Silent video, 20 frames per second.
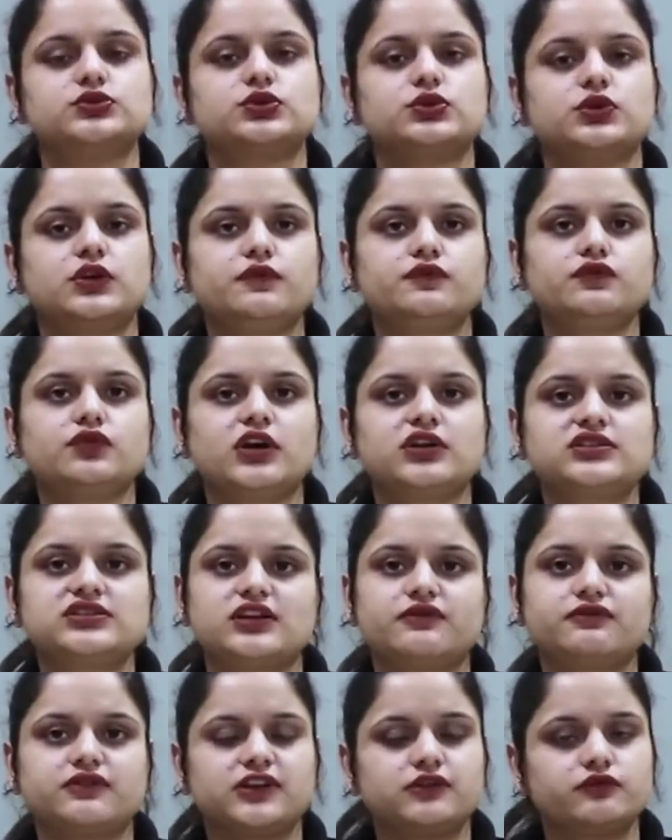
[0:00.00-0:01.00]
So if you are
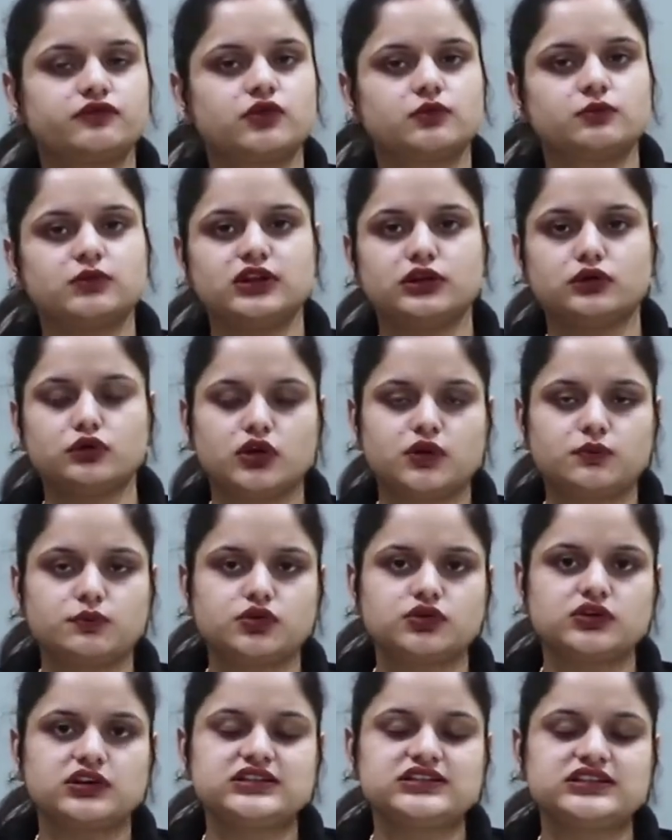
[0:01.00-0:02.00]
suffering from the low
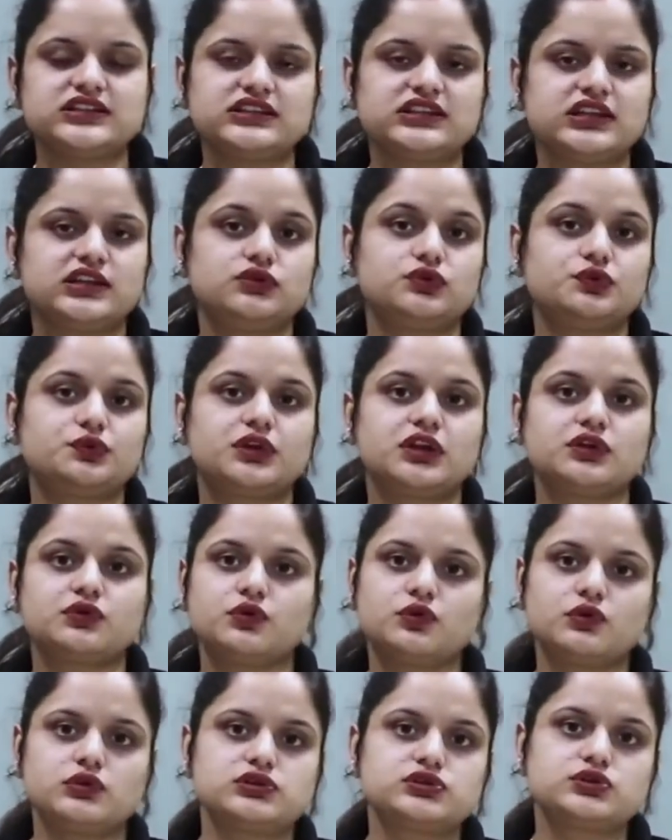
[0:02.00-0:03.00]
immunity, then you can
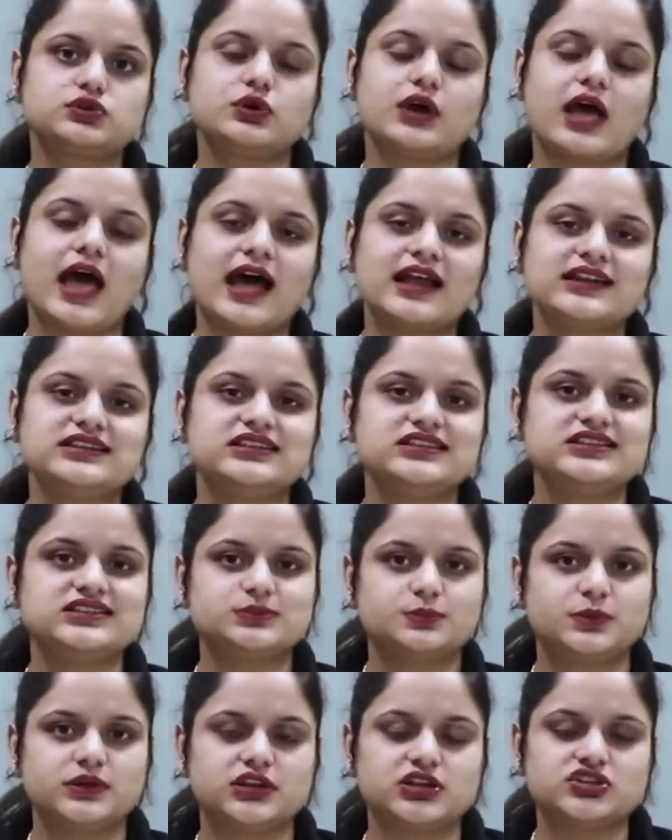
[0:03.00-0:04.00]
also add the
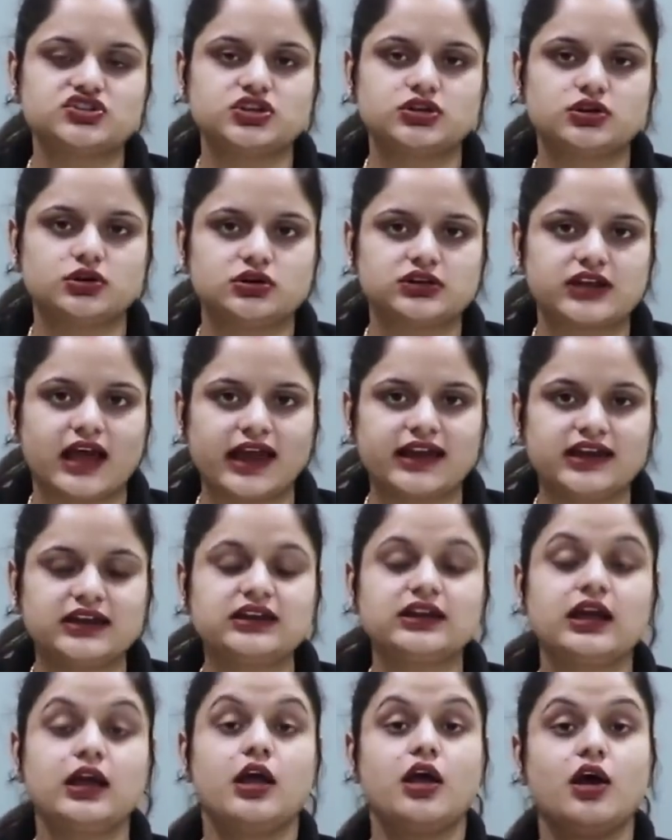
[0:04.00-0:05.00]
spinach in your
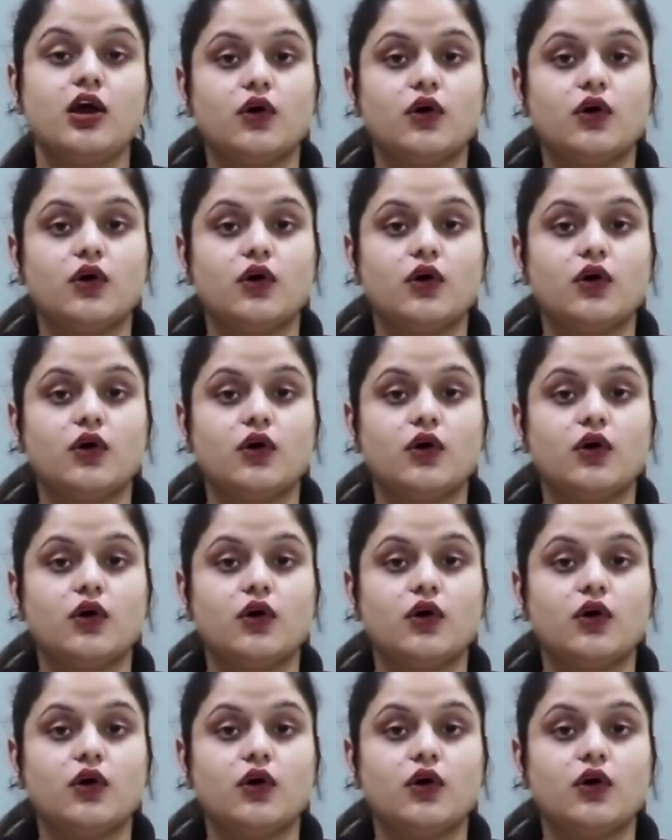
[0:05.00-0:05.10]
diet.